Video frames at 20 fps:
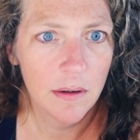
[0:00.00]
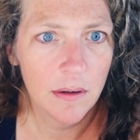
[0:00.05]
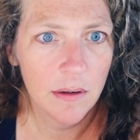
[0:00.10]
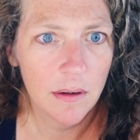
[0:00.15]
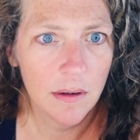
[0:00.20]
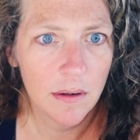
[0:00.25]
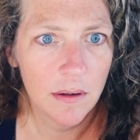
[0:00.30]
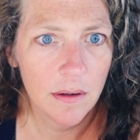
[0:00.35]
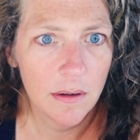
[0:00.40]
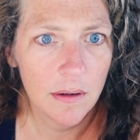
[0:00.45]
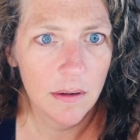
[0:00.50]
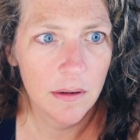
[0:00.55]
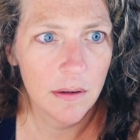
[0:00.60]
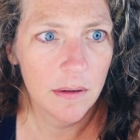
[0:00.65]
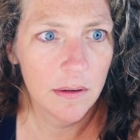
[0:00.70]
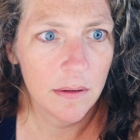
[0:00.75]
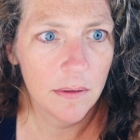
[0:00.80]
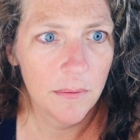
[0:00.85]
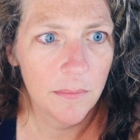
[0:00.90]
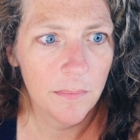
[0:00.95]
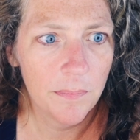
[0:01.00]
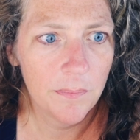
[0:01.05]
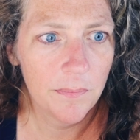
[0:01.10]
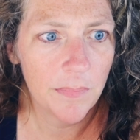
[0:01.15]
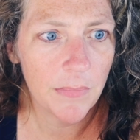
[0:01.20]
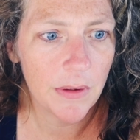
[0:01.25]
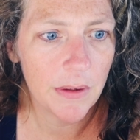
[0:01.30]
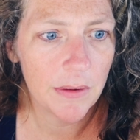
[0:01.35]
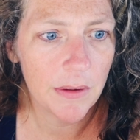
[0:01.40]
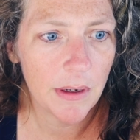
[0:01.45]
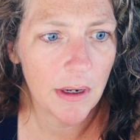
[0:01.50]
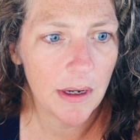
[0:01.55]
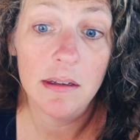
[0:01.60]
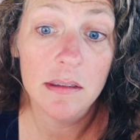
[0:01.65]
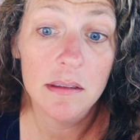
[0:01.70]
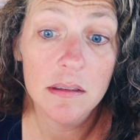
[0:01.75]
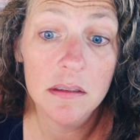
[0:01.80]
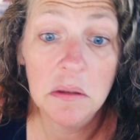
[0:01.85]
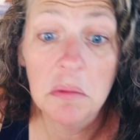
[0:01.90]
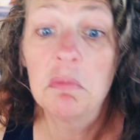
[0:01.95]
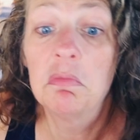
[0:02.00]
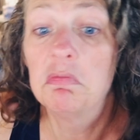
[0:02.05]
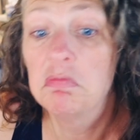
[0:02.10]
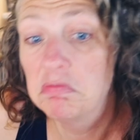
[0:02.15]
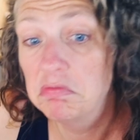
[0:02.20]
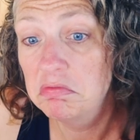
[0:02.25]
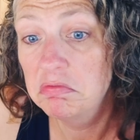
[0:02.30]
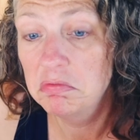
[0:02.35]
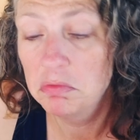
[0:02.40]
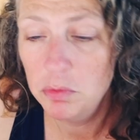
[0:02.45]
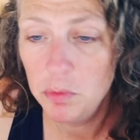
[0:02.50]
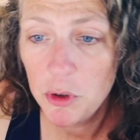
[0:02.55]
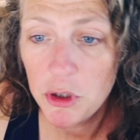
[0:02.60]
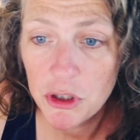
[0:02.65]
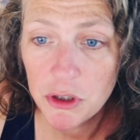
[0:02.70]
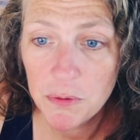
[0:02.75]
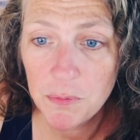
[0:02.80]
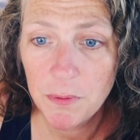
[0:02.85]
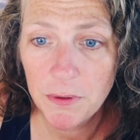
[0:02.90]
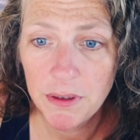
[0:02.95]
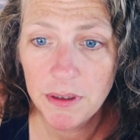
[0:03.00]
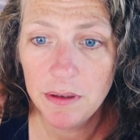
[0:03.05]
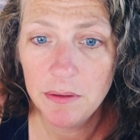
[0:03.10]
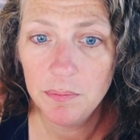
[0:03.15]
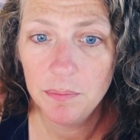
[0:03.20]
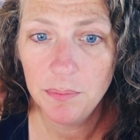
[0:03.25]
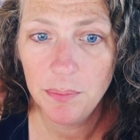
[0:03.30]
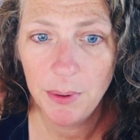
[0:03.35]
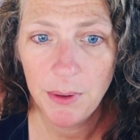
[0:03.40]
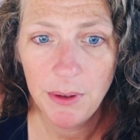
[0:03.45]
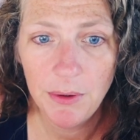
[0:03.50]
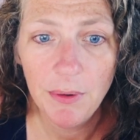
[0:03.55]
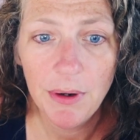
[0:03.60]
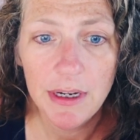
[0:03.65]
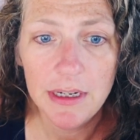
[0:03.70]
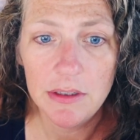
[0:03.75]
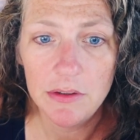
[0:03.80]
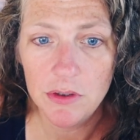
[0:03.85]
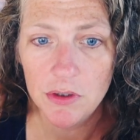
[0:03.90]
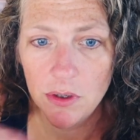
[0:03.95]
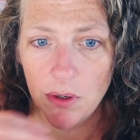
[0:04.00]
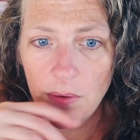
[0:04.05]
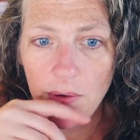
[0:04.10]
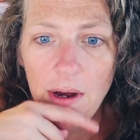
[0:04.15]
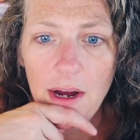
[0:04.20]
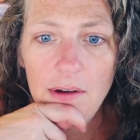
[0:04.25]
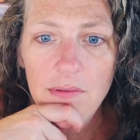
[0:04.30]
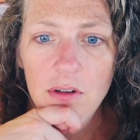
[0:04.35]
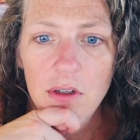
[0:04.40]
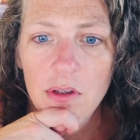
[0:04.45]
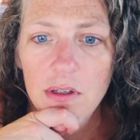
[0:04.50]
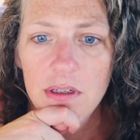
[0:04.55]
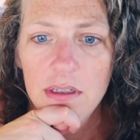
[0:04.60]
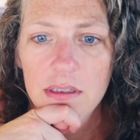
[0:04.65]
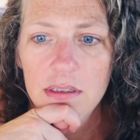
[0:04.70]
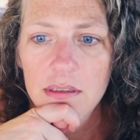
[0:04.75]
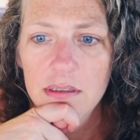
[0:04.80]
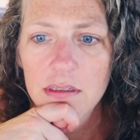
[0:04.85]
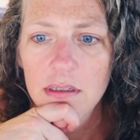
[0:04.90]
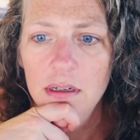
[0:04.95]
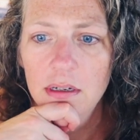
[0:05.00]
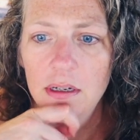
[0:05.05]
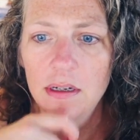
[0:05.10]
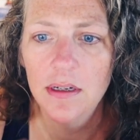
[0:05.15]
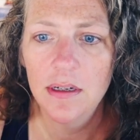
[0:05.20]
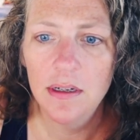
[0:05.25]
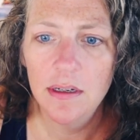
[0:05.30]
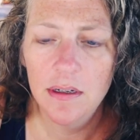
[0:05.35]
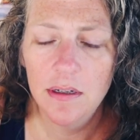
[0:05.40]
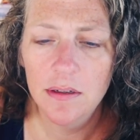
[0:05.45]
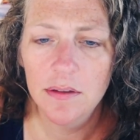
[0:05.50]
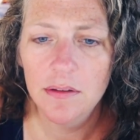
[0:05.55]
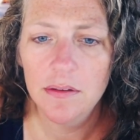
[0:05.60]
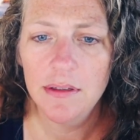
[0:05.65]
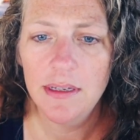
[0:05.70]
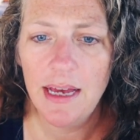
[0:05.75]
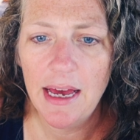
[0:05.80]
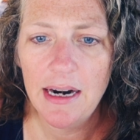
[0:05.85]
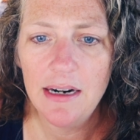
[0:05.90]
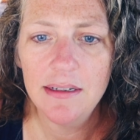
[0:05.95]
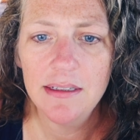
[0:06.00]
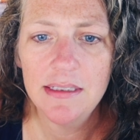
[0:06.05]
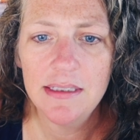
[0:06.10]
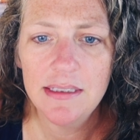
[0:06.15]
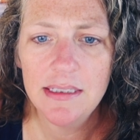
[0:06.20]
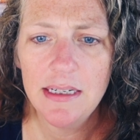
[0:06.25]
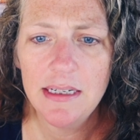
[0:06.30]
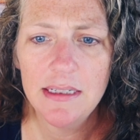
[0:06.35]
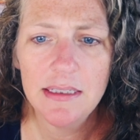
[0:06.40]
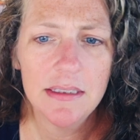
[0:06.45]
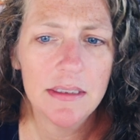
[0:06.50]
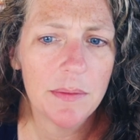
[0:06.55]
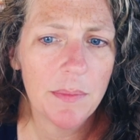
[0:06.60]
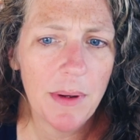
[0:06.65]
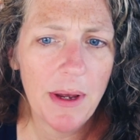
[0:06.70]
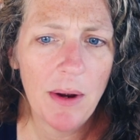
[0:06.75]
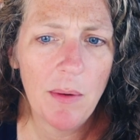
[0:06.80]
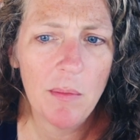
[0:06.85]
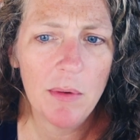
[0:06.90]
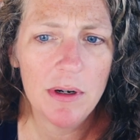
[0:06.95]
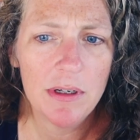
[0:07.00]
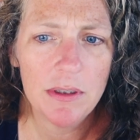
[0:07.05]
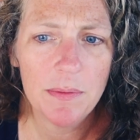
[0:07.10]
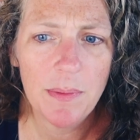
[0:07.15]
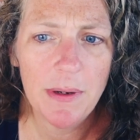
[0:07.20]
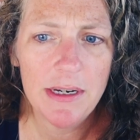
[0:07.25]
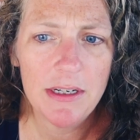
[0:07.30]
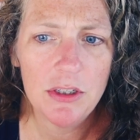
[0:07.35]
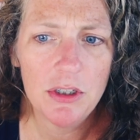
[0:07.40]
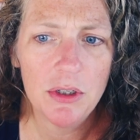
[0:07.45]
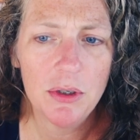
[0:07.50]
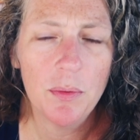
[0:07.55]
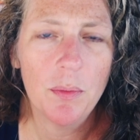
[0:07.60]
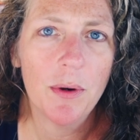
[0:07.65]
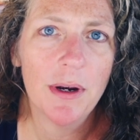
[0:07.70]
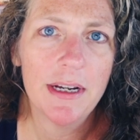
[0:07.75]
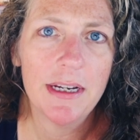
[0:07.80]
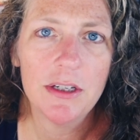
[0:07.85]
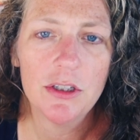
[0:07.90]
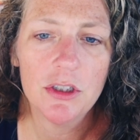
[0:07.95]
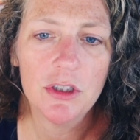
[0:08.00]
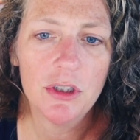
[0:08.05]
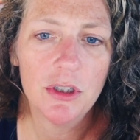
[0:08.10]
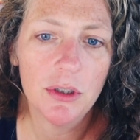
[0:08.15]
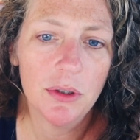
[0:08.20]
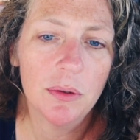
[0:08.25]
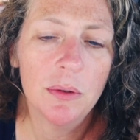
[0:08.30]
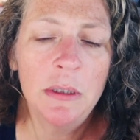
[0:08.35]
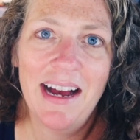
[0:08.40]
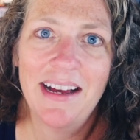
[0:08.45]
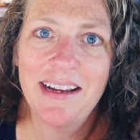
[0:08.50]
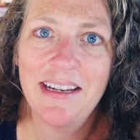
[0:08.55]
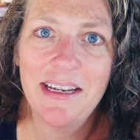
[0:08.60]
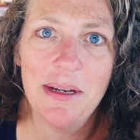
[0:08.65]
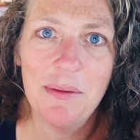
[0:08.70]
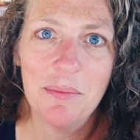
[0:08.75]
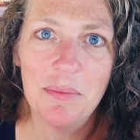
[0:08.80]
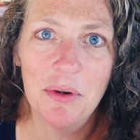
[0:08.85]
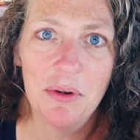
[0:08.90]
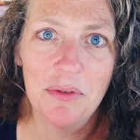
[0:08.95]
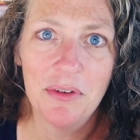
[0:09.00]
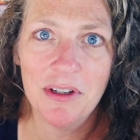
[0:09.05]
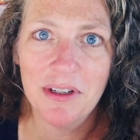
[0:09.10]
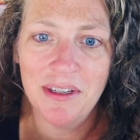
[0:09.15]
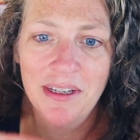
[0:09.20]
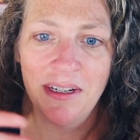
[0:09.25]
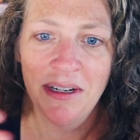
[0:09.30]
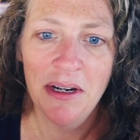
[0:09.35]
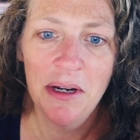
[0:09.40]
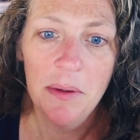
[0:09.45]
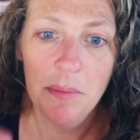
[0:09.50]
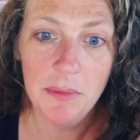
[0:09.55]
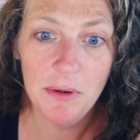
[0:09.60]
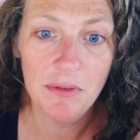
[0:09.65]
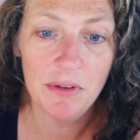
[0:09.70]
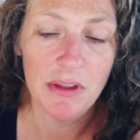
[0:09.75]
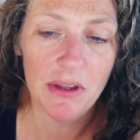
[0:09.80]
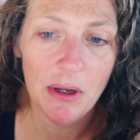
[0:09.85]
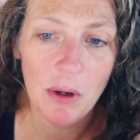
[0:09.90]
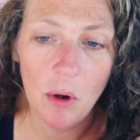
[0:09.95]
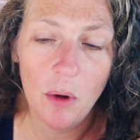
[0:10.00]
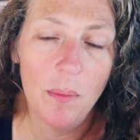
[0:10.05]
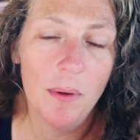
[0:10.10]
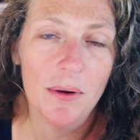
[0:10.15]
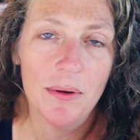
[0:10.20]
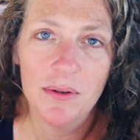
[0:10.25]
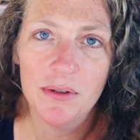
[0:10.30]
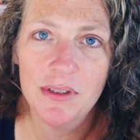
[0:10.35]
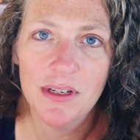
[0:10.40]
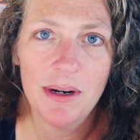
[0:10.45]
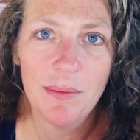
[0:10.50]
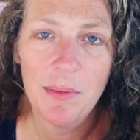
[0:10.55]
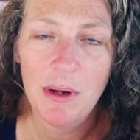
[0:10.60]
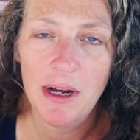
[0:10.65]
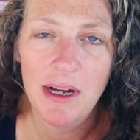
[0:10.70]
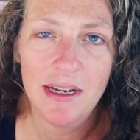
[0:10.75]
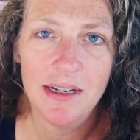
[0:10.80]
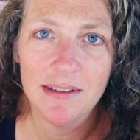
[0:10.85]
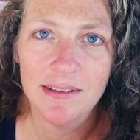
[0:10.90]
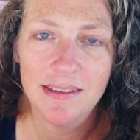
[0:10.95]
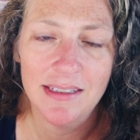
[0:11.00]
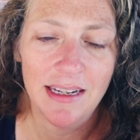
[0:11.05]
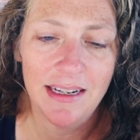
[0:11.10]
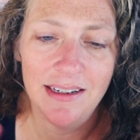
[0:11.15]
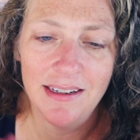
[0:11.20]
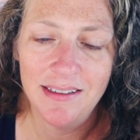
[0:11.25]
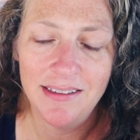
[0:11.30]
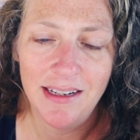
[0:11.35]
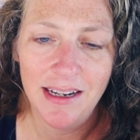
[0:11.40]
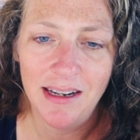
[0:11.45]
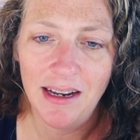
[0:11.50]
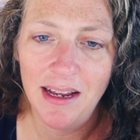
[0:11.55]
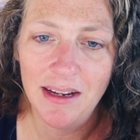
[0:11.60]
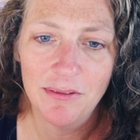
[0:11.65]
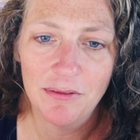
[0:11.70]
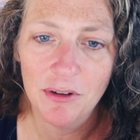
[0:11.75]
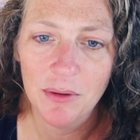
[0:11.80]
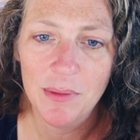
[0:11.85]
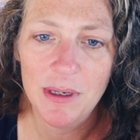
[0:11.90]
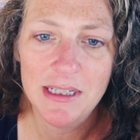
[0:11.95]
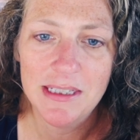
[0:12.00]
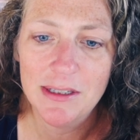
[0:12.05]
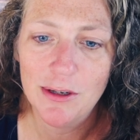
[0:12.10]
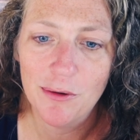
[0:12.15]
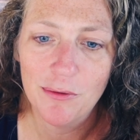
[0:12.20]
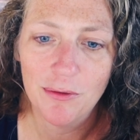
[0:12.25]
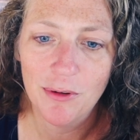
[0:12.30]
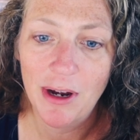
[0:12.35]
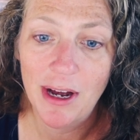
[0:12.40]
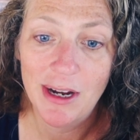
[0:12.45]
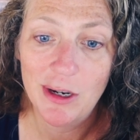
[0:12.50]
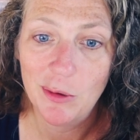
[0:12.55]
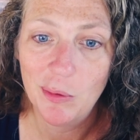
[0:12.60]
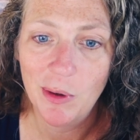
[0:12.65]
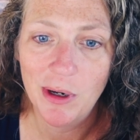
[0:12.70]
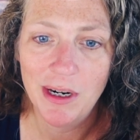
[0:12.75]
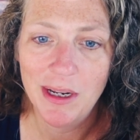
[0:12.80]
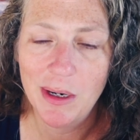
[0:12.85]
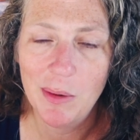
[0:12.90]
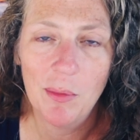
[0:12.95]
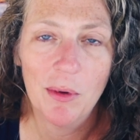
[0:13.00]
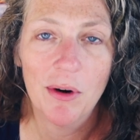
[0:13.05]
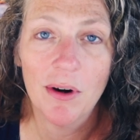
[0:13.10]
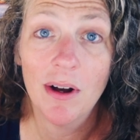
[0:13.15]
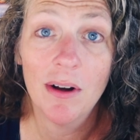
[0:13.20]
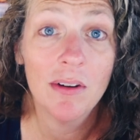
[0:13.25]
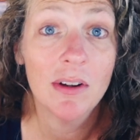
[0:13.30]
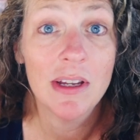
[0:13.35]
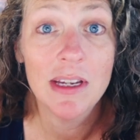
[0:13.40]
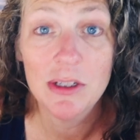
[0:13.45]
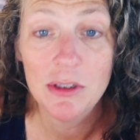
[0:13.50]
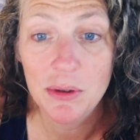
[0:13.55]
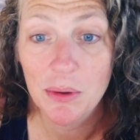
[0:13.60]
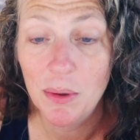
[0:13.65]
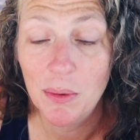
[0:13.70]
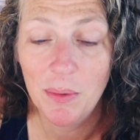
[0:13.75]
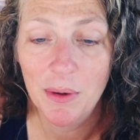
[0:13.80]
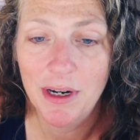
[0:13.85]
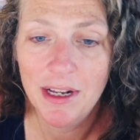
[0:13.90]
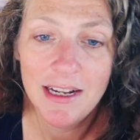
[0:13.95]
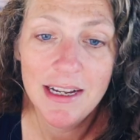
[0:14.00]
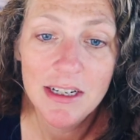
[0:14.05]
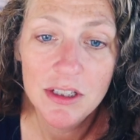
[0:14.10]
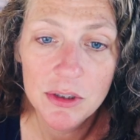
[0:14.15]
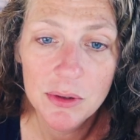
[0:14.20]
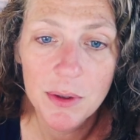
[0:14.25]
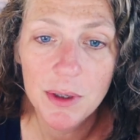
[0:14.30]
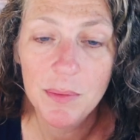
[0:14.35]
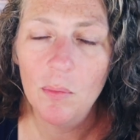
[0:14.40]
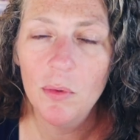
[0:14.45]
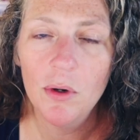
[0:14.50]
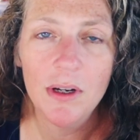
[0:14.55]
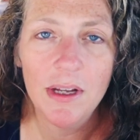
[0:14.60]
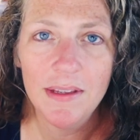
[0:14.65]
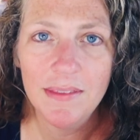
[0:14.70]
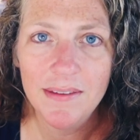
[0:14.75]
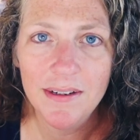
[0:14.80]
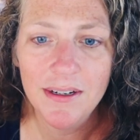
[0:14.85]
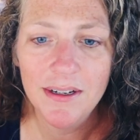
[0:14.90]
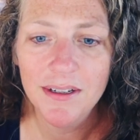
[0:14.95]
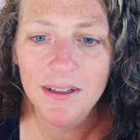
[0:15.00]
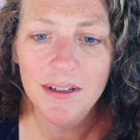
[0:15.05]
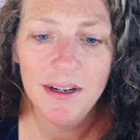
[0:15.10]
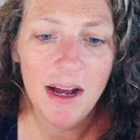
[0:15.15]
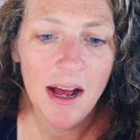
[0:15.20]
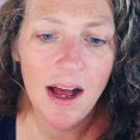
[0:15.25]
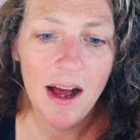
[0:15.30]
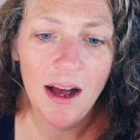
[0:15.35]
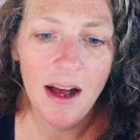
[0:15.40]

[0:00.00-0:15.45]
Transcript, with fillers: I'm at the scene before the catalyst, which is pretty pretty great. So after this catalyst scene, debate one, debate two, break into two, I keep moving moving the goalpost. I'm not gonna set a deadline for myself for act one anymore. I'll get to it when I get to it. We'll get there.